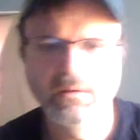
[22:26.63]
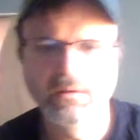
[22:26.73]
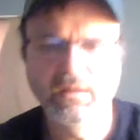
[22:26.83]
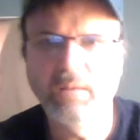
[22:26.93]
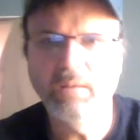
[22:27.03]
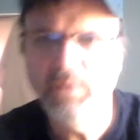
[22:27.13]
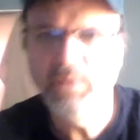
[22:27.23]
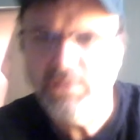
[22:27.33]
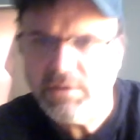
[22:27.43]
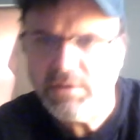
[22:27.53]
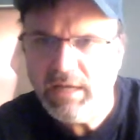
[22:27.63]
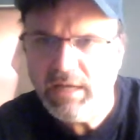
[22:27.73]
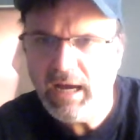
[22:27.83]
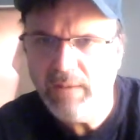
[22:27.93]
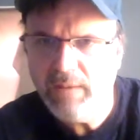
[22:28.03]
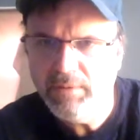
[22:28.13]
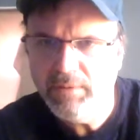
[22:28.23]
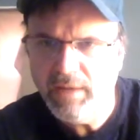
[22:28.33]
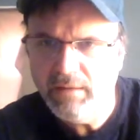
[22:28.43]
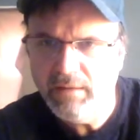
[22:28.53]
I'm gonna just copy
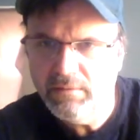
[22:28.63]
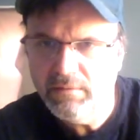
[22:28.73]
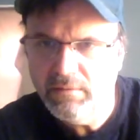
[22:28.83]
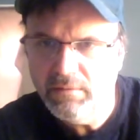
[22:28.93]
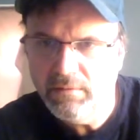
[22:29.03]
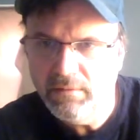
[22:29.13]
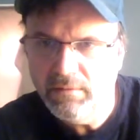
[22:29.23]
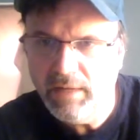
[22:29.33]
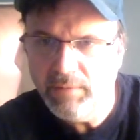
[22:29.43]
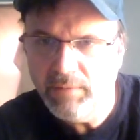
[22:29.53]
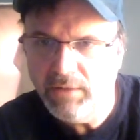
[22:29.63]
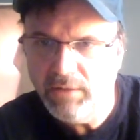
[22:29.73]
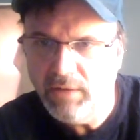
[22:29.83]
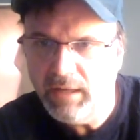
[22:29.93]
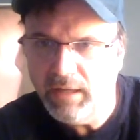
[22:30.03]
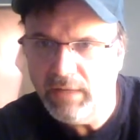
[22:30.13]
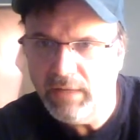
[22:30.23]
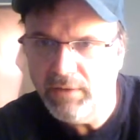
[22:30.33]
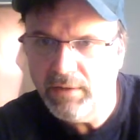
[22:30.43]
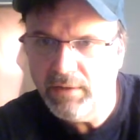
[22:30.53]
that name that you got on
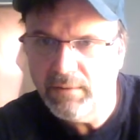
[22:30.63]
there.